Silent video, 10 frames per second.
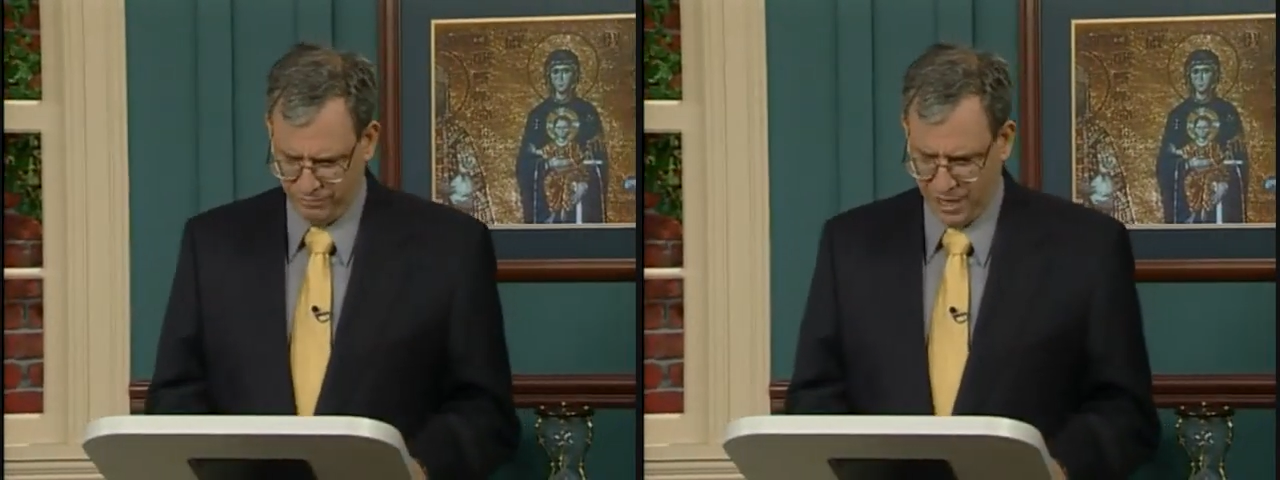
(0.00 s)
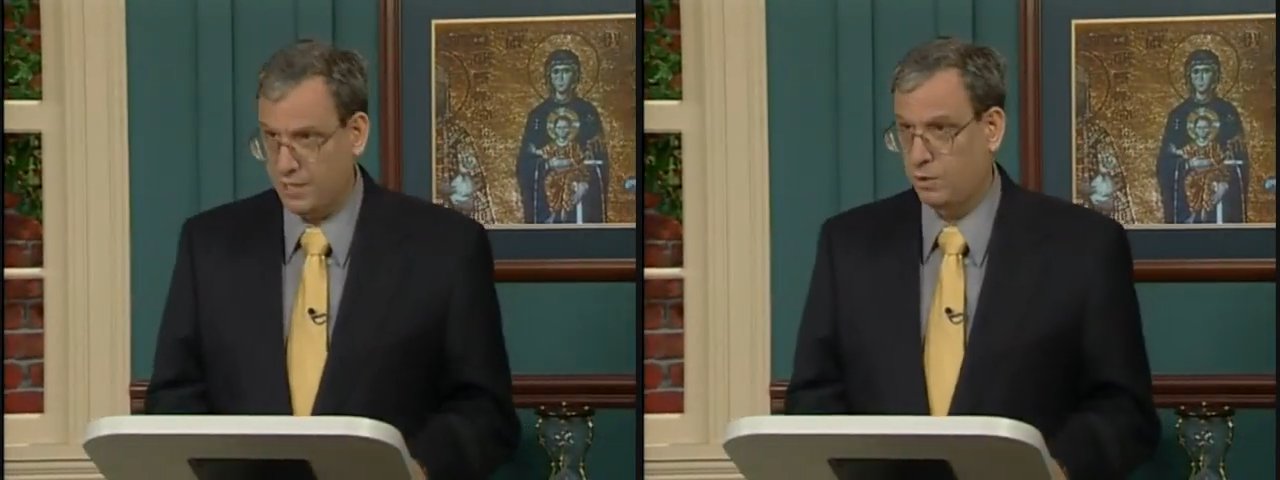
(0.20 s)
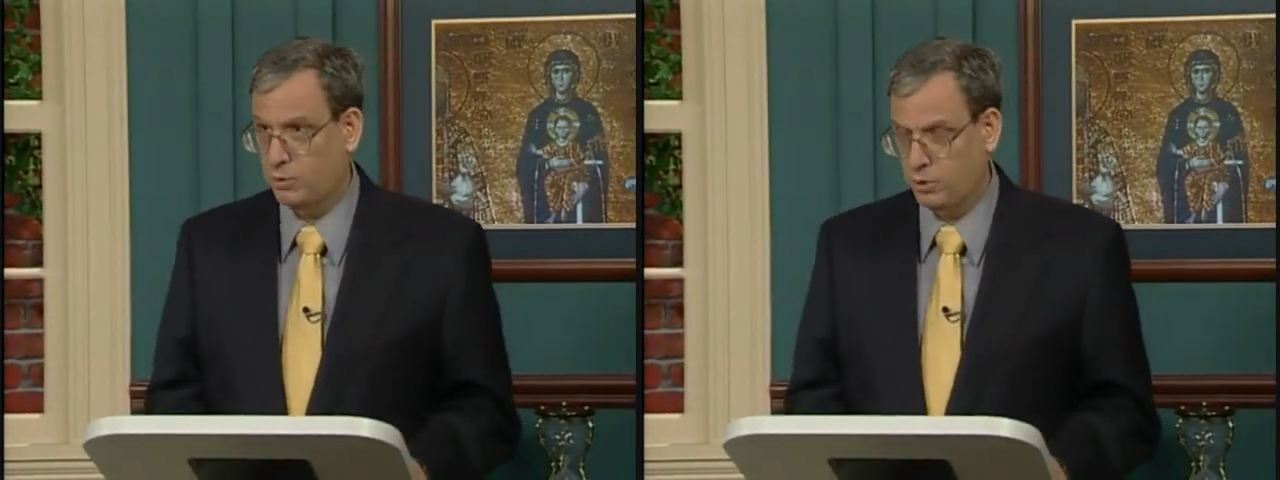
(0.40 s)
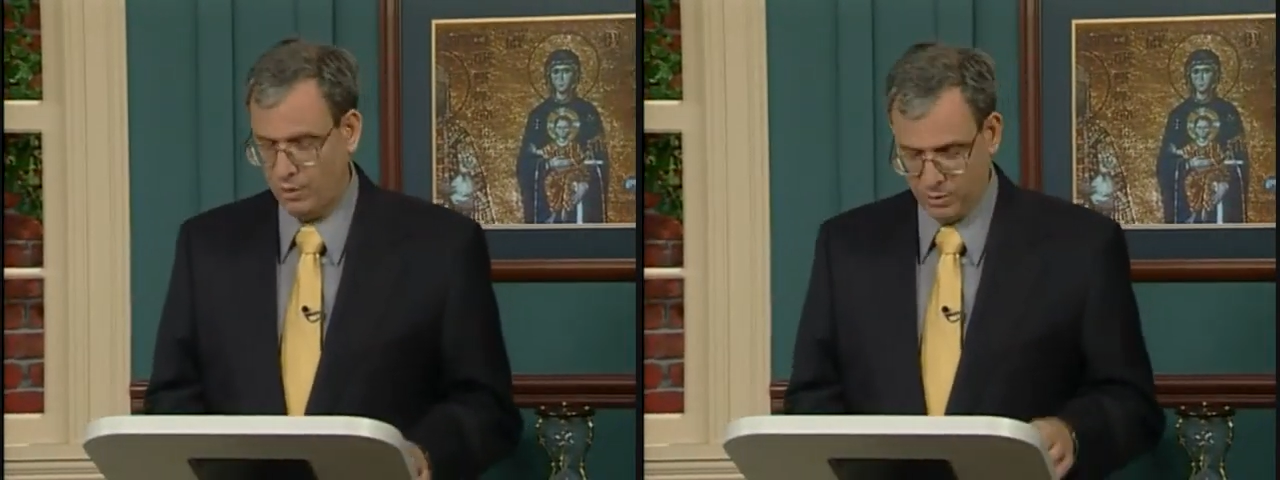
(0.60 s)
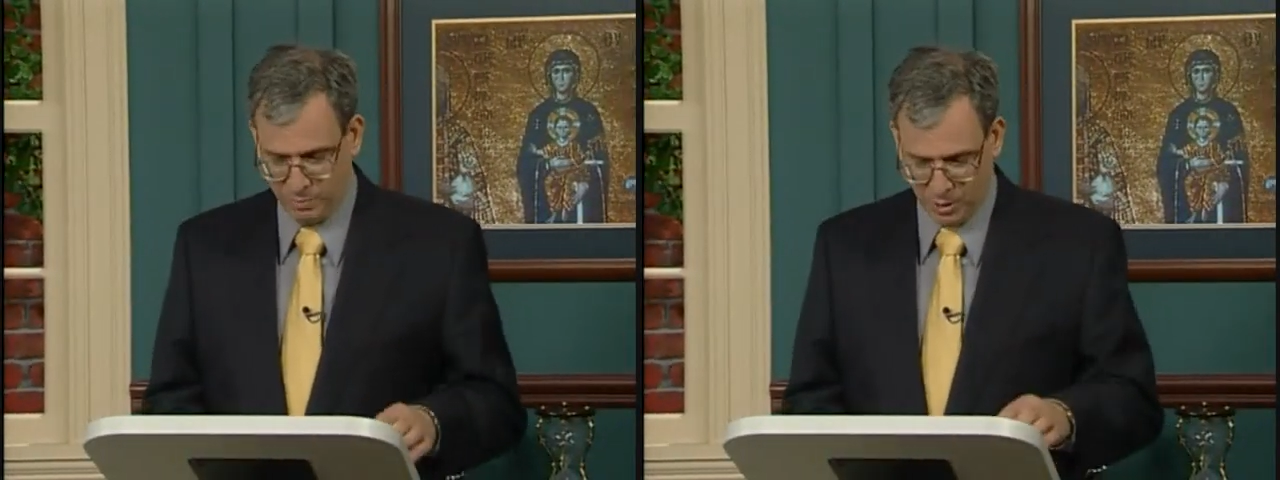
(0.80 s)
and the fact that he was
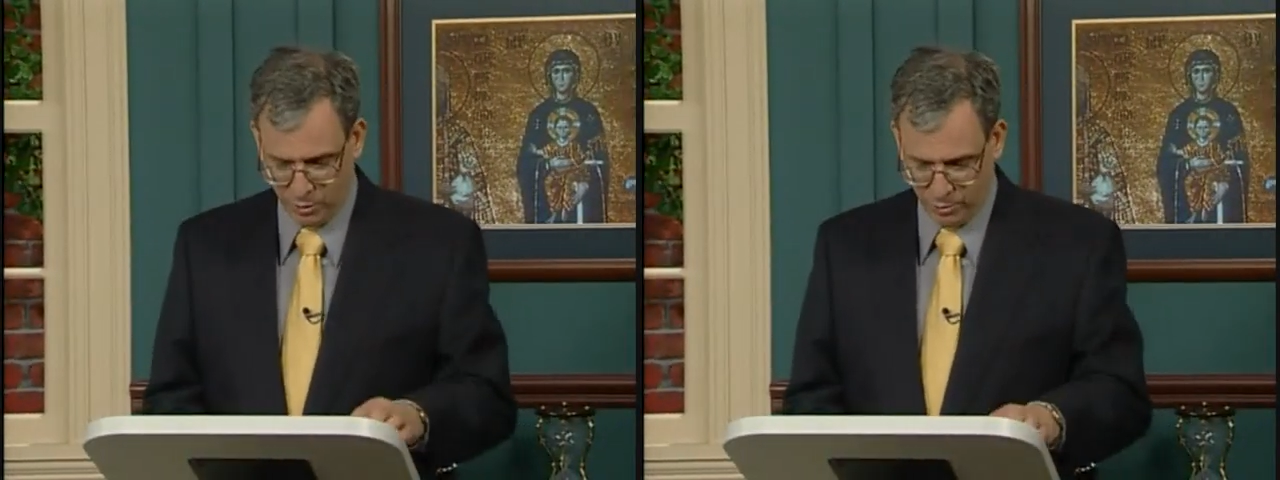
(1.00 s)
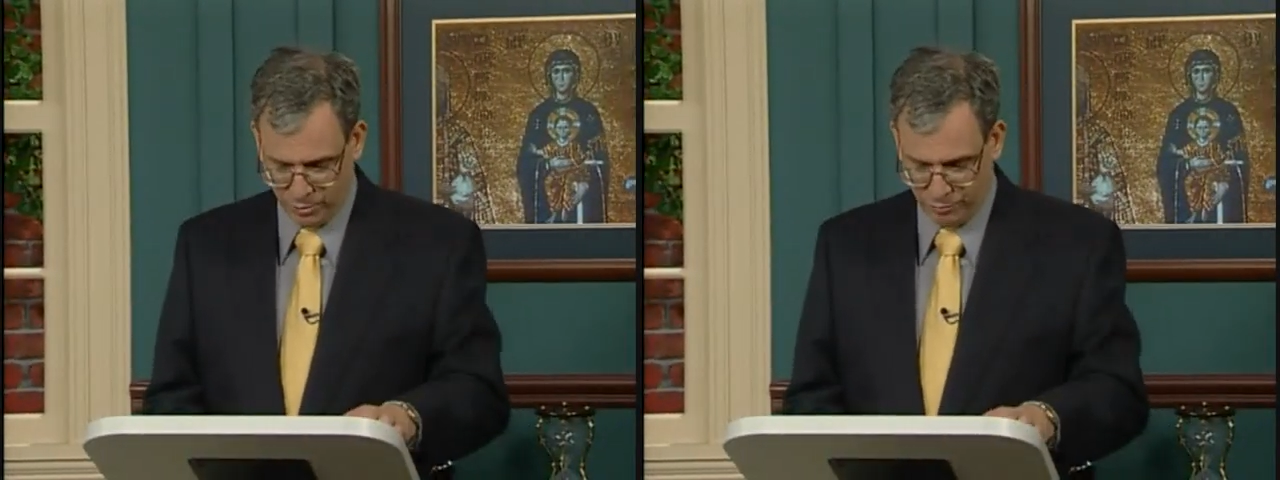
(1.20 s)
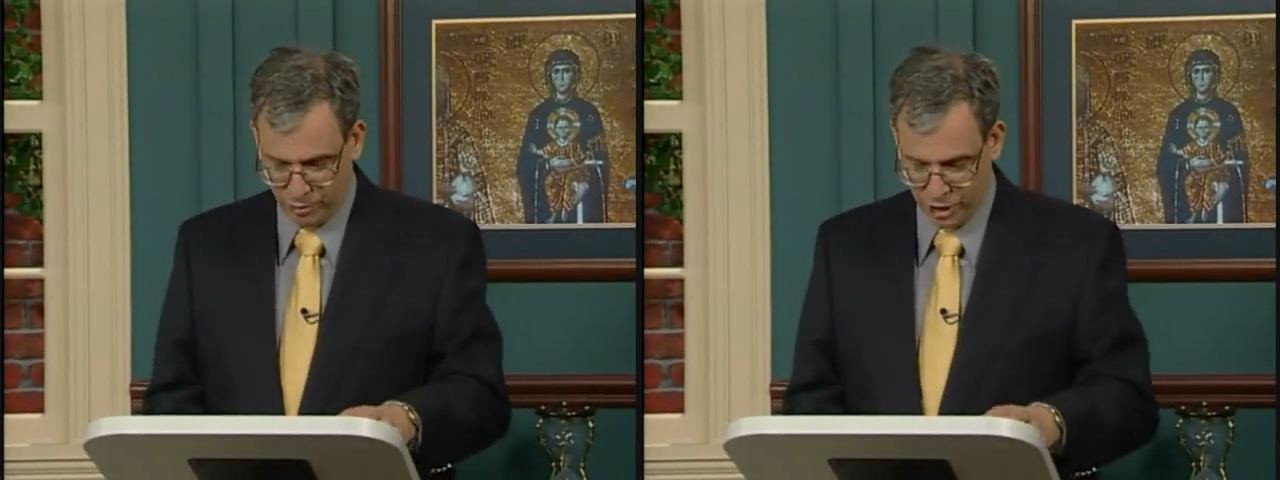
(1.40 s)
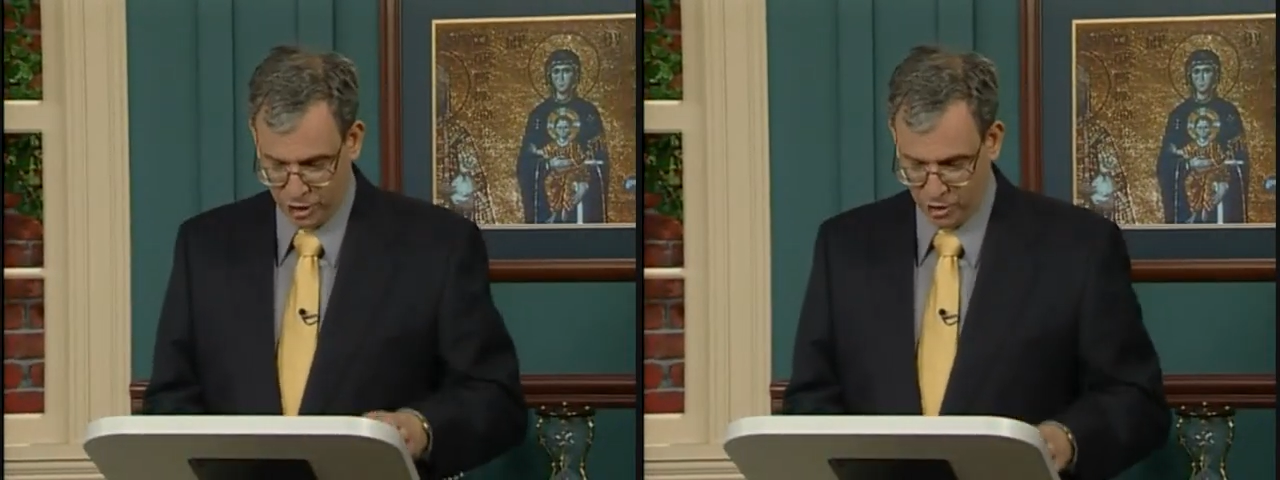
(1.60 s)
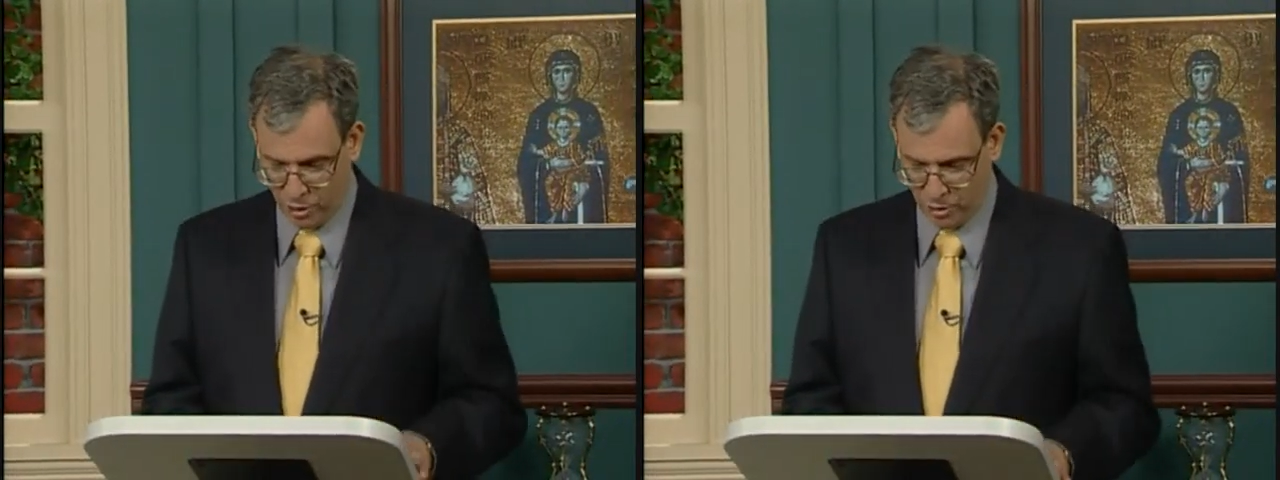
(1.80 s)
surrounded by all those
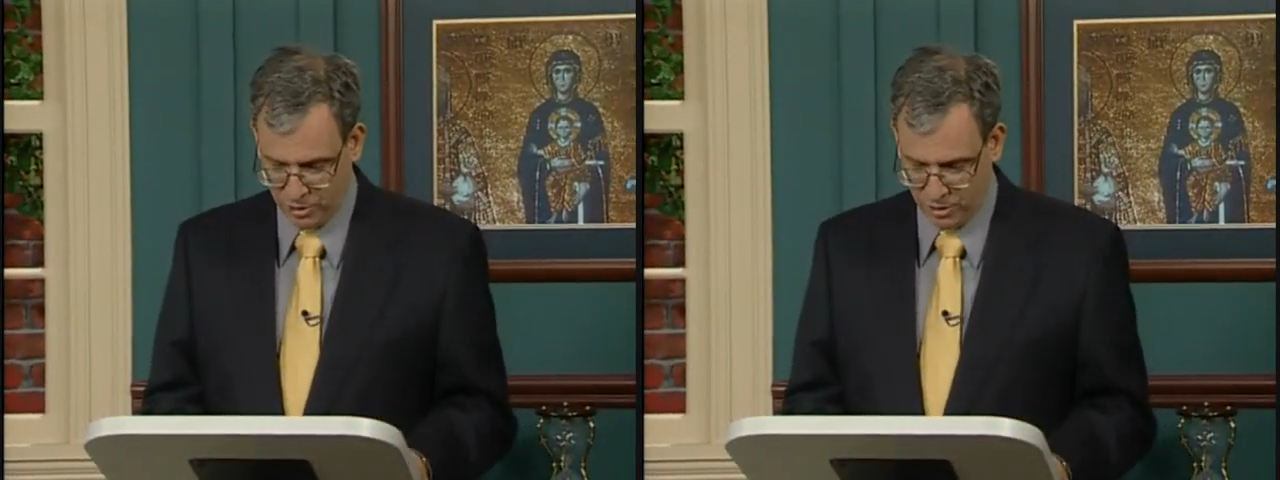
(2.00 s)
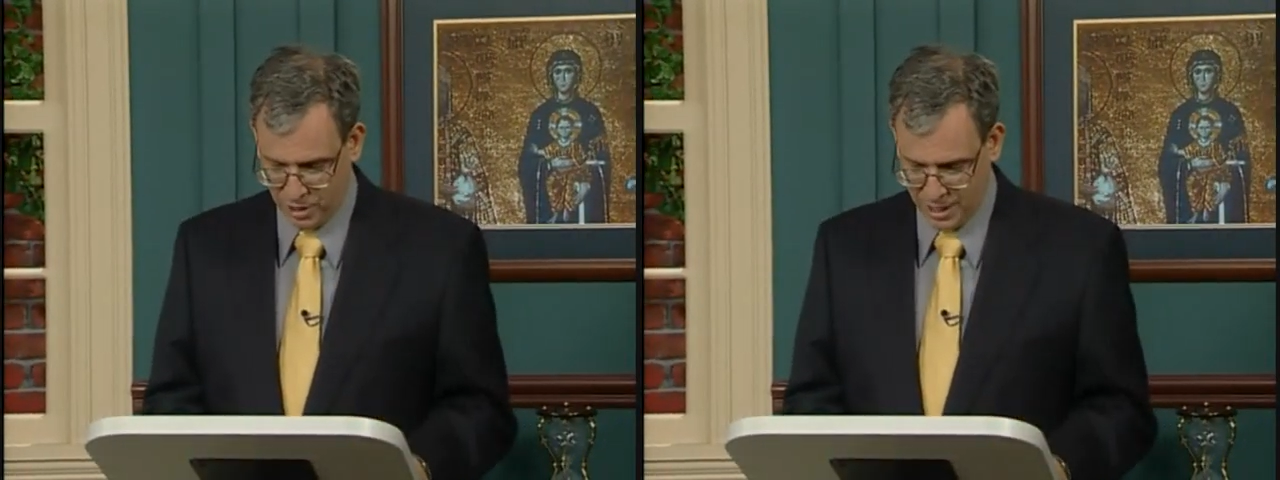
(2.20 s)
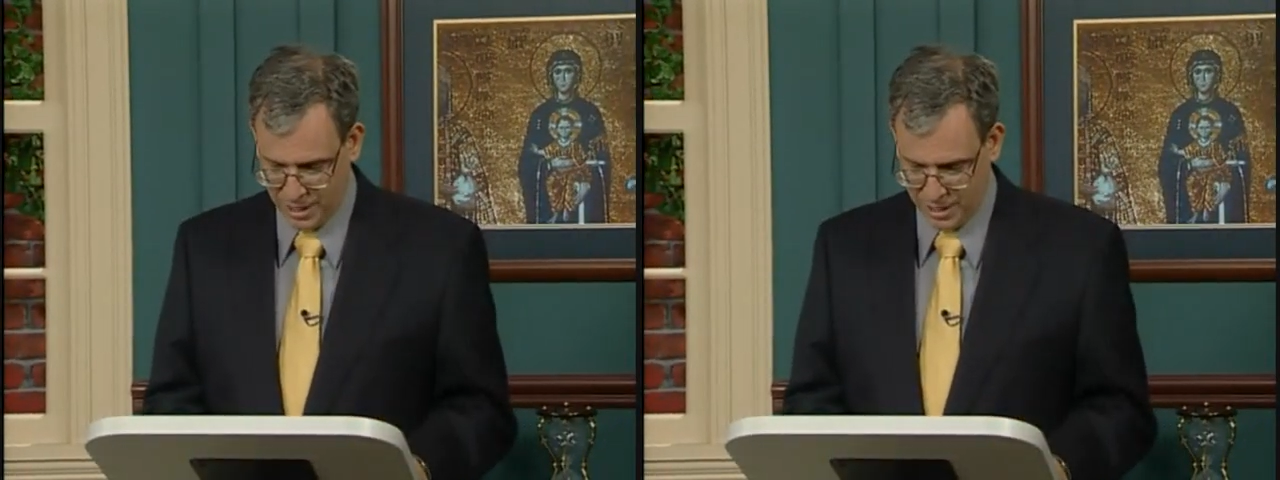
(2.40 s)
Varangian guards,